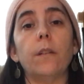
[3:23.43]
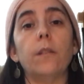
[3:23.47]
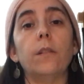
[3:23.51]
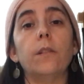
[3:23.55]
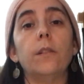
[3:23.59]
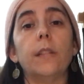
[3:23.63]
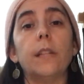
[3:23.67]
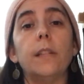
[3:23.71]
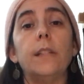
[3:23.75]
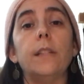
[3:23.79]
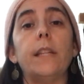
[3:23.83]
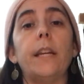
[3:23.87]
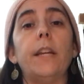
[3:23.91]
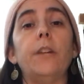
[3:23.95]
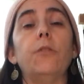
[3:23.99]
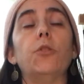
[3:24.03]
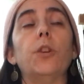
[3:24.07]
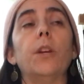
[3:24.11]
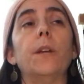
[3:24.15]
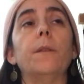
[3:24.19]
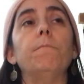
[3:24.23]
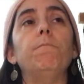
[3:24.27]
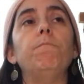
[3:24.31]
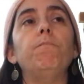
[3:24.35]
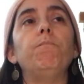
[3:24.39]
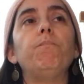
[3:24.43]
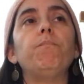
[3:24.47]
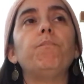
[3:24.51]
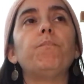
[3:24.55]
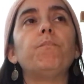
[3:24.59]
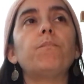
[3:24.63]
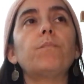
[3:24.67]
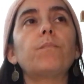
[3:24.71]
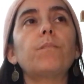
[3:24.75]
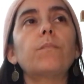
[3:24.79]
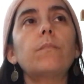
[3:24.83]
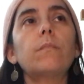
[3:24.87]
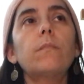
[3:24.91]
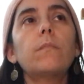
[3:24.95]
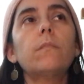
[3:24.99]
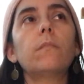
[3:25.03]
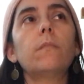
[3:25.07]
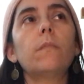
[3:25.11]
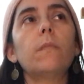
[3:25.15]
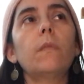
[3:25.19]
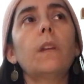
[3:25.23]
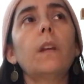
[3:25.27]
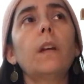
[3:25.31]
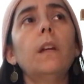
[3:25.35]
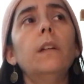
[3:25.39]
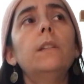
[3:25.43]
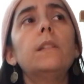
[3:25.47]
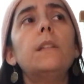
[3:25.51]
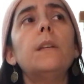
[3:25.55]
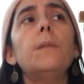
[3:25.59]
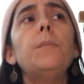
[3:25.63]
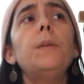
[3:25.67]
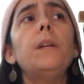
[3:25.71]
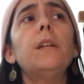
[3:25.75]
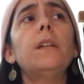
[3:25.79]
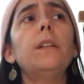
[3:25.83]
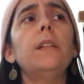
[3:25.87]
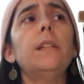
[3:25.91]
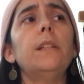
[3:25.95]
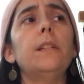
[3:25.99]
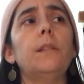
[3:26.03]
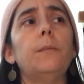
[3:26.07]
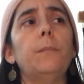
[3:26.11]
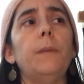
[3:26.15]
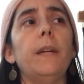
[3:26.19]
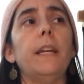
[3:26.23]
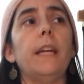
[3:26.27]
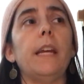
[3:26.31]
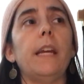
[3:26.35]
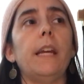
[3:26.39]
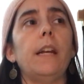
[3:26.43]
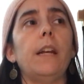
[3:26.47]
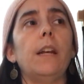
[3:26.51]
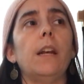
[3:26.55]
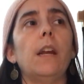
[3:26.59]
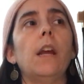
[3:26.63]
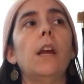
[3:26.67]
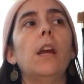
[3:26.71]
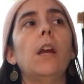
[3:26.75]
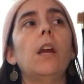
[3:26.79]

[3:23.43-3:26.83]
sensation. Typically speaking,